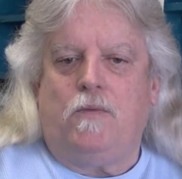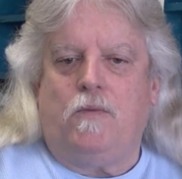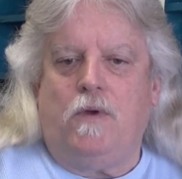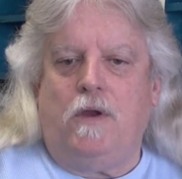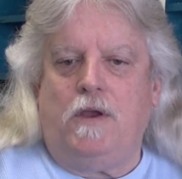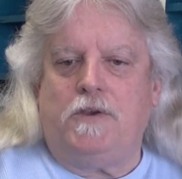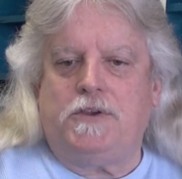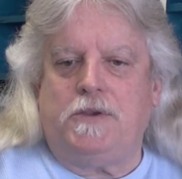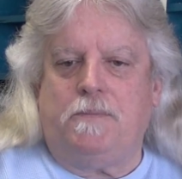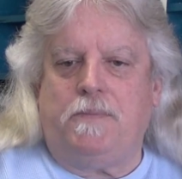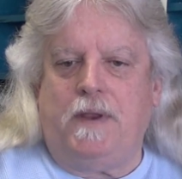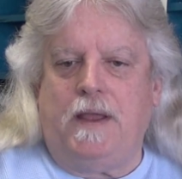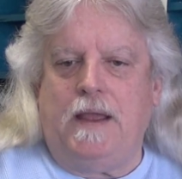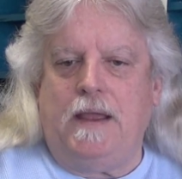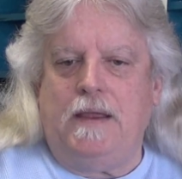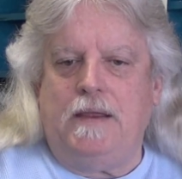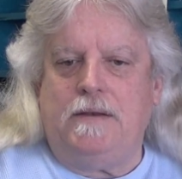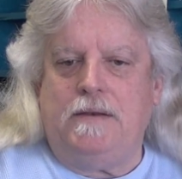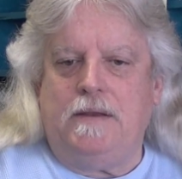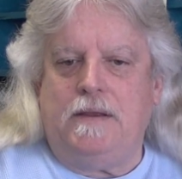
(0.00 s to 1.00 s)
Ross
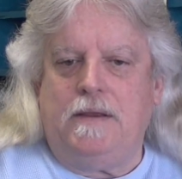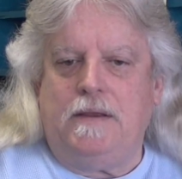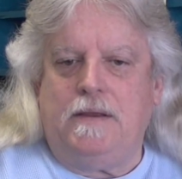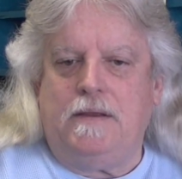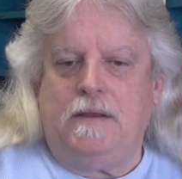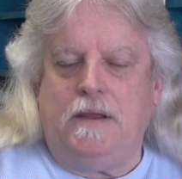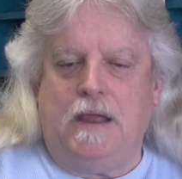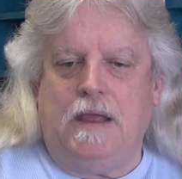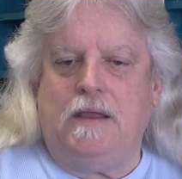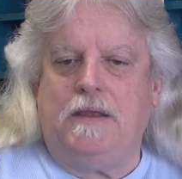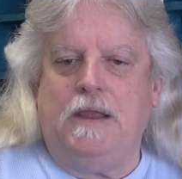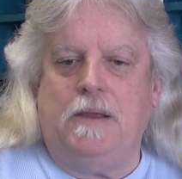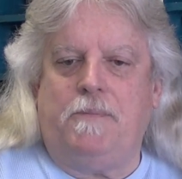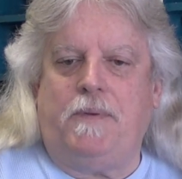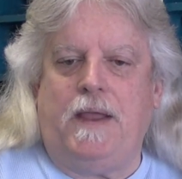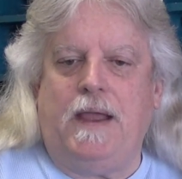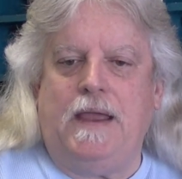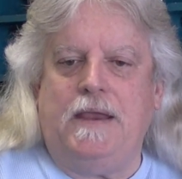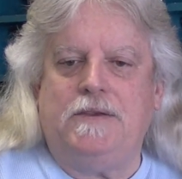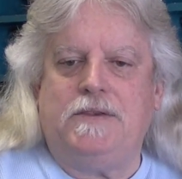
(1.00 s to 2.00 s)
implies
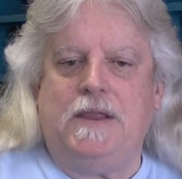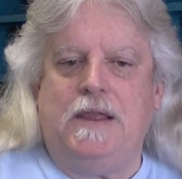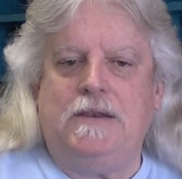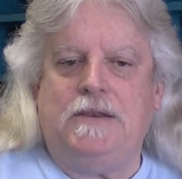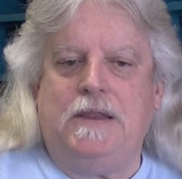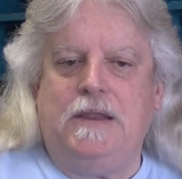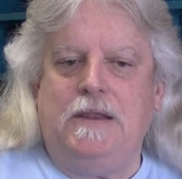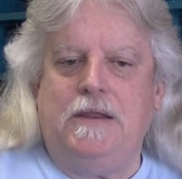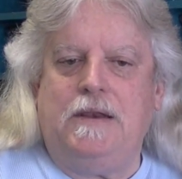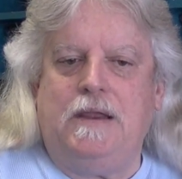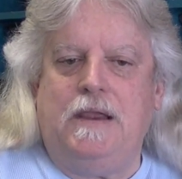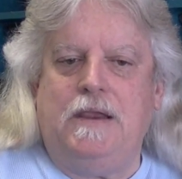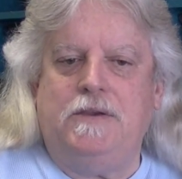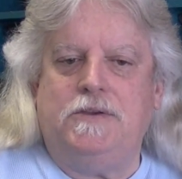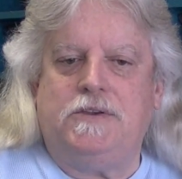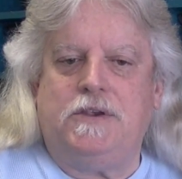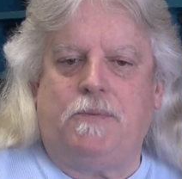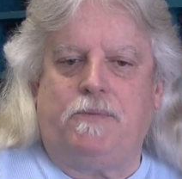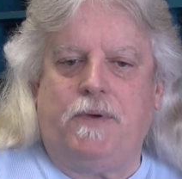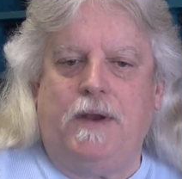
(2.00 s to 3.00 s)
that
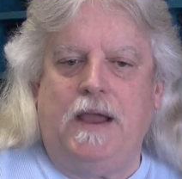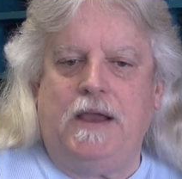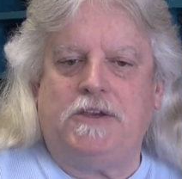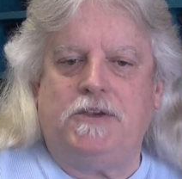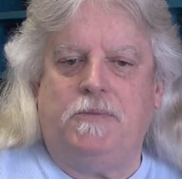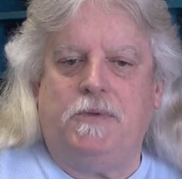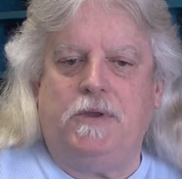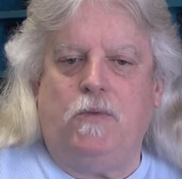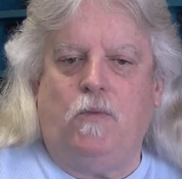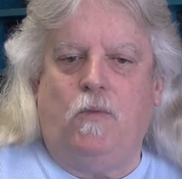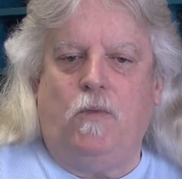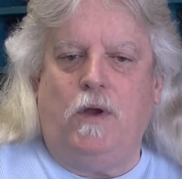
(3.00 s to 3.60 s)
TNA's approximate